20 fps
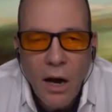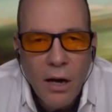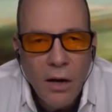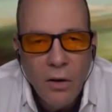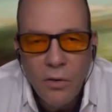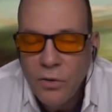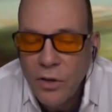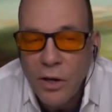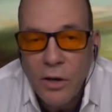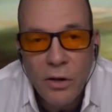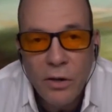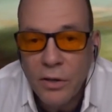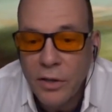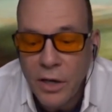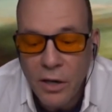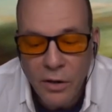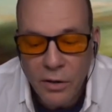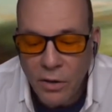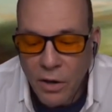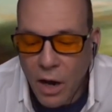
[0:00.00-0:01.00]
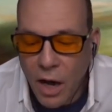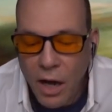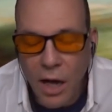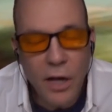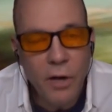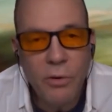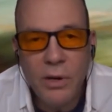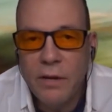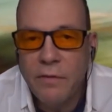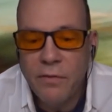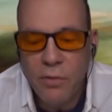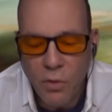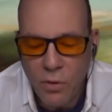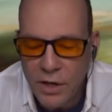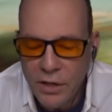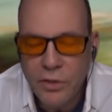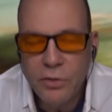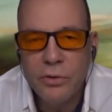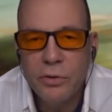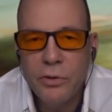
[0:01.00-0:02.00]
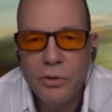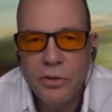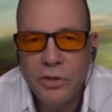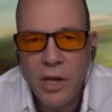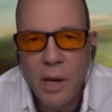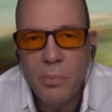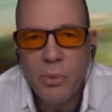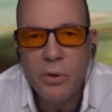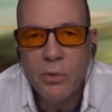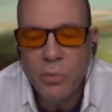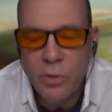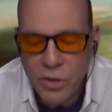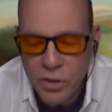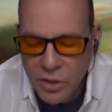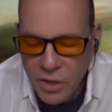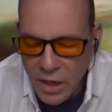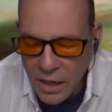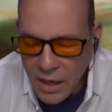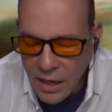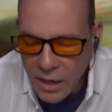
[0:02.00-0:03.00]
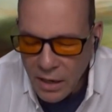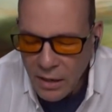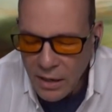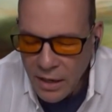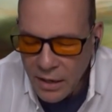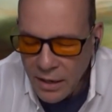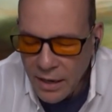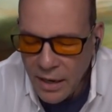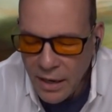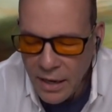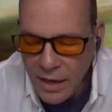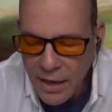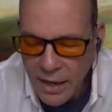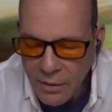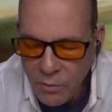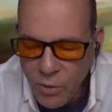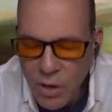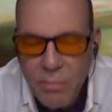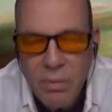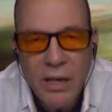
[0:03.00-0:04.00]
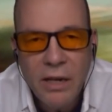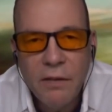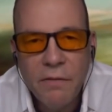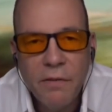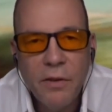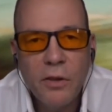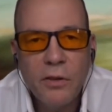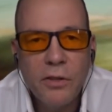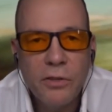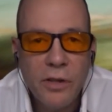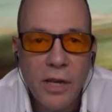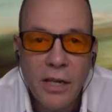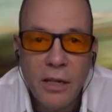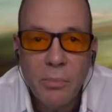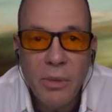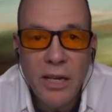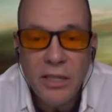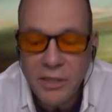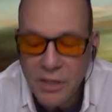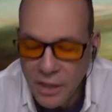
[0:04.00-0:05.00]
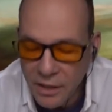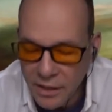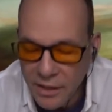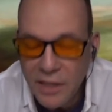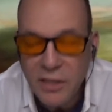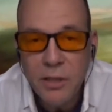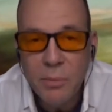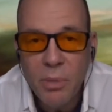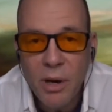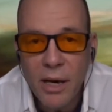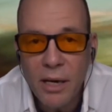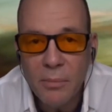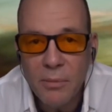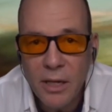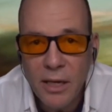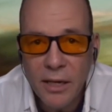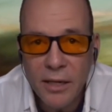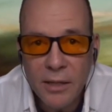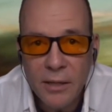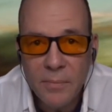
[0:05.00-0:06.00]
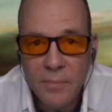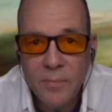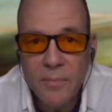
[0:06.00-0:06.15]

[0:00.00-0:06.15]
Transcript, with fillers: uh, they're they're hungry for a true shepherd which we've been infiltrated basically that's the bottom line